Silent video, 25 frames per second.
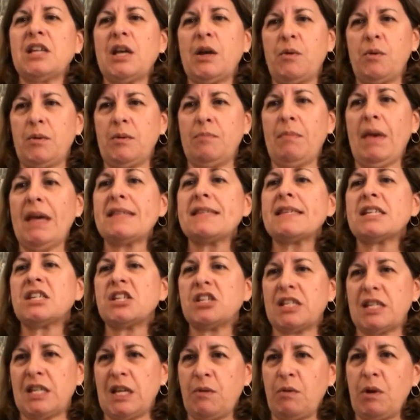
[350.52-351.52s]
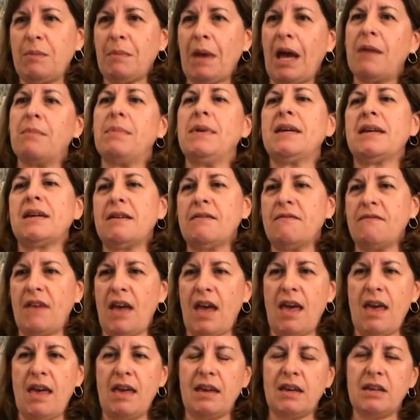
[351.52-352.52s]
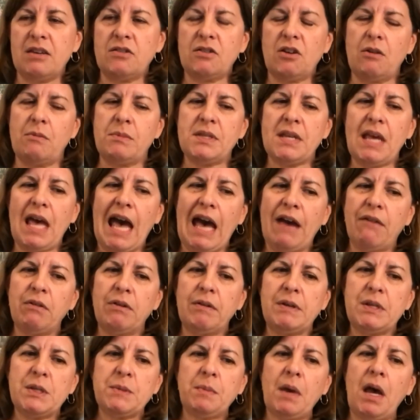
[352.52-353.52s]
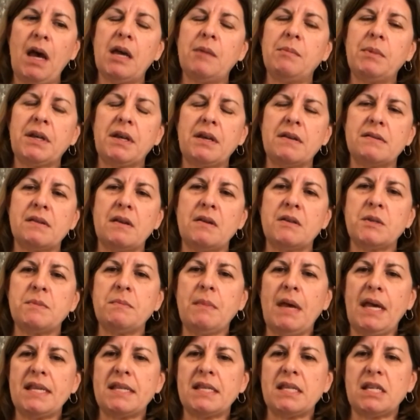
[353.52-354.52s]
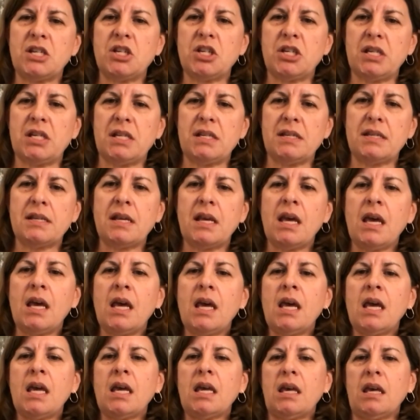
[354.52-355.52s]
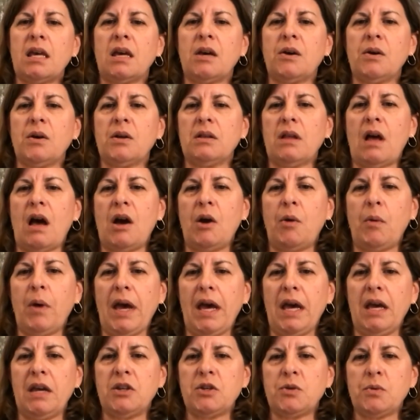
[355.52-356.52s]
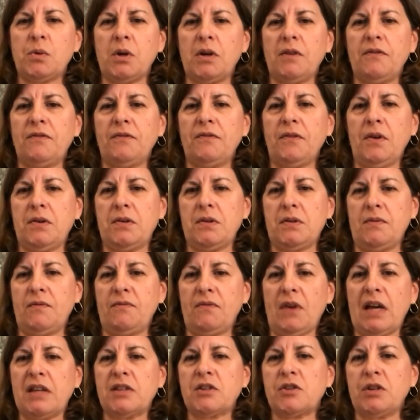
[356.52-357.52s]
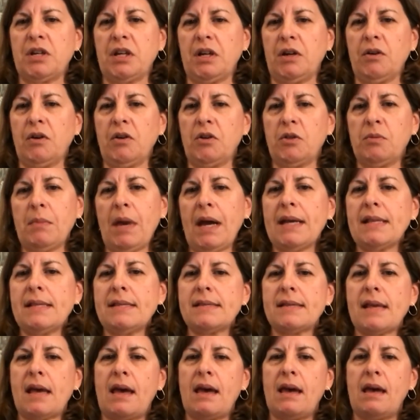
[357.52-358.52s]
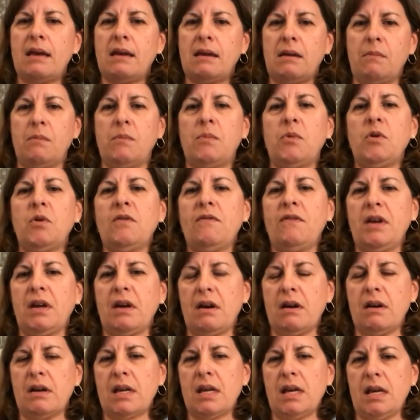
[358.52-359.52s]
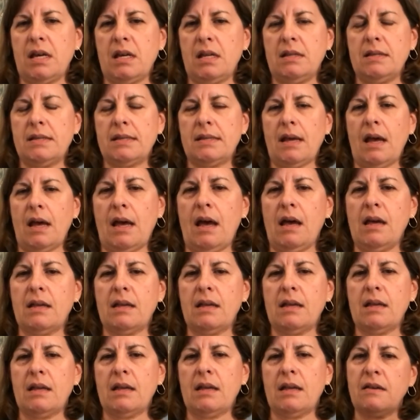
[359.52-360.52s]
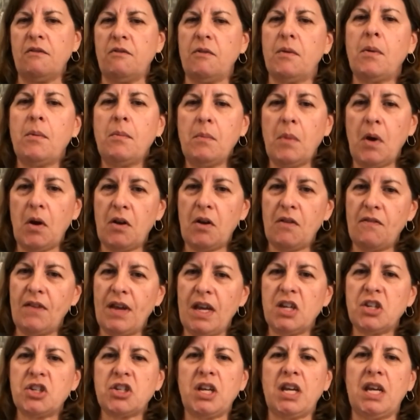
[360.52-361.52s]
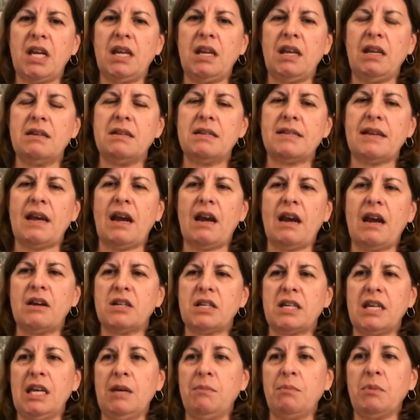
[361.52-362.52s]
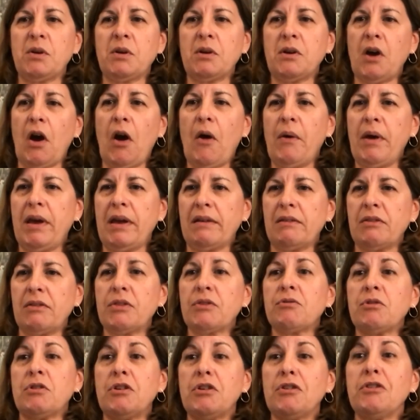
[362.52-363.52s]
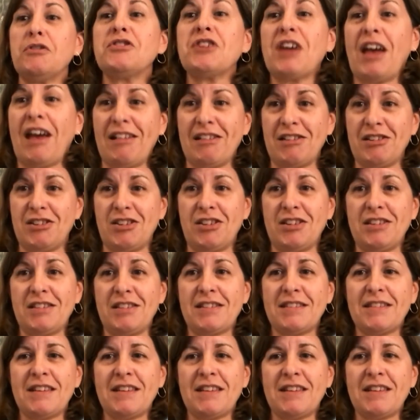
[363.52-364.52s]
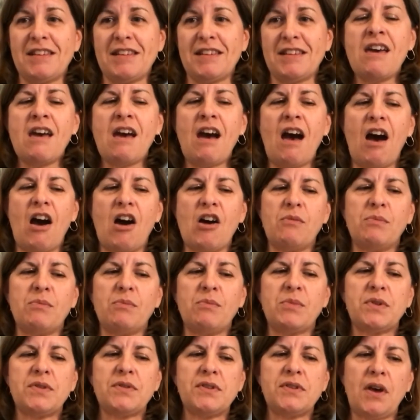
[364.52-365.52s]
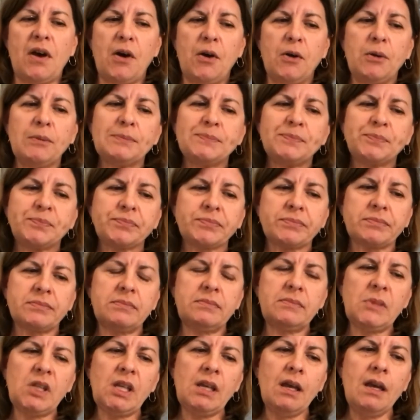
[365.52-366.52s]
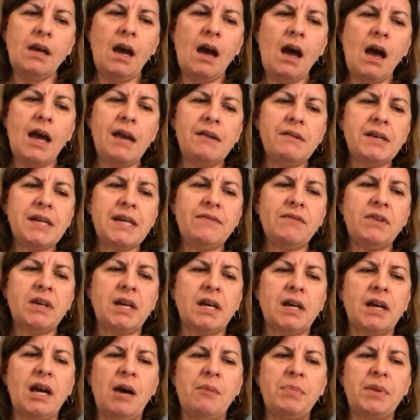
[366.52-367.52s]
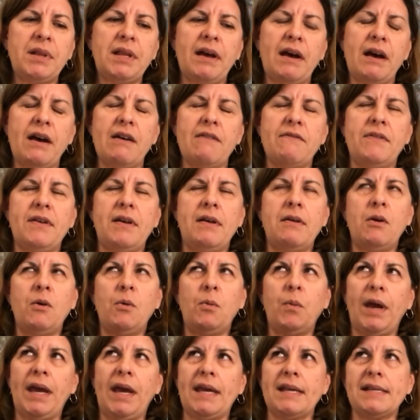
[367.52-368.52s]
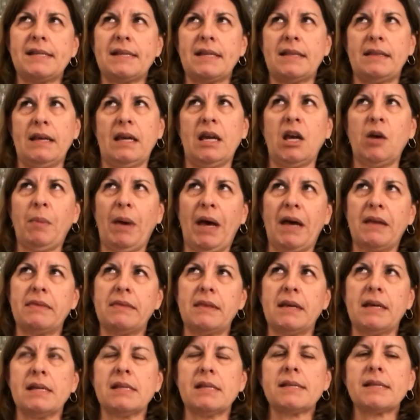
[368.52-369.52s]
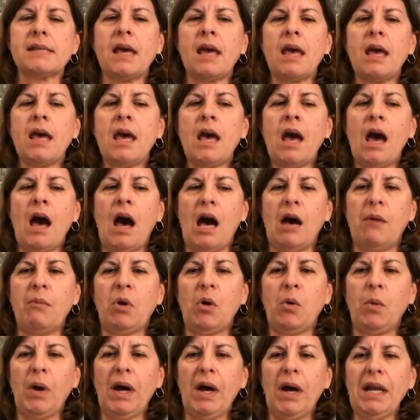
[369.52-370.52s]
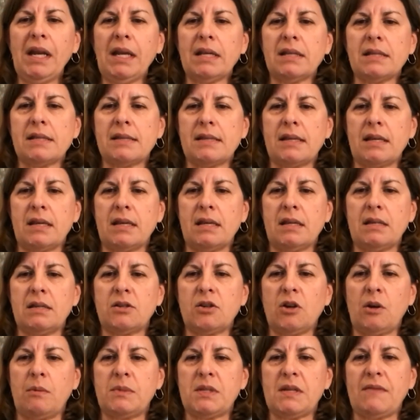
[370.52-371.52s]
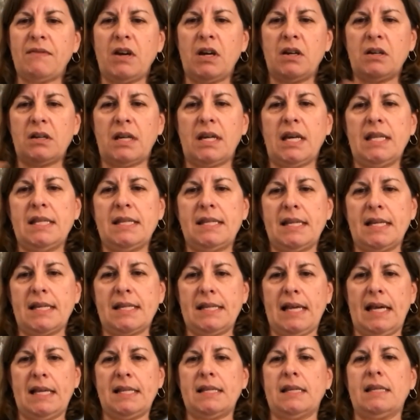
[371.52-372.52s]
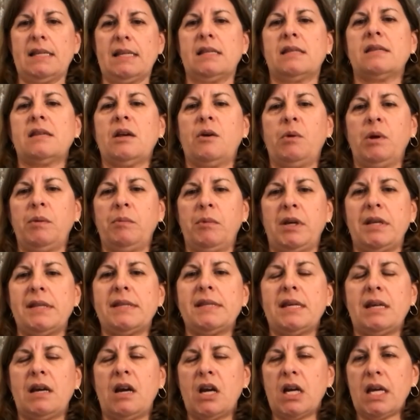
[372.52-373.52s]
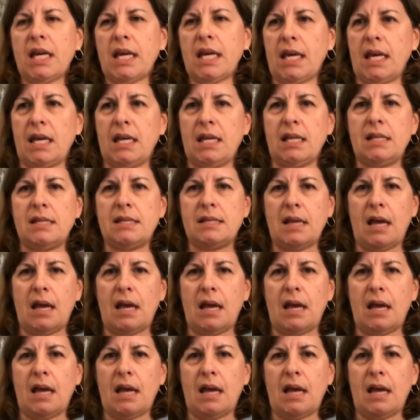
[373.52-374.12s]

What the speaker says: messages that we might be conveying in terms of how we respond, because those messages can go a long way toward fostering a growth mindset, improving our kids' sense of motivation and desire to keep going through challenges. So I would give a couple of ways to think about this. One is in terms of our kids' successes. So when we see our kids